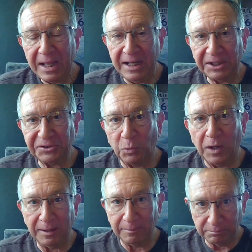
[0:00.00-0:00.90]
And that's
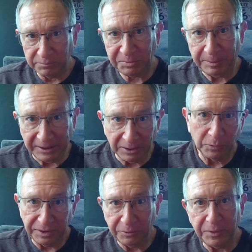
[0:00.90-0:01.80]
why I'm speaking
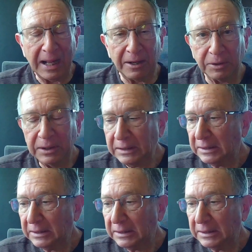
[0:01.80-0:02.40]
with you now.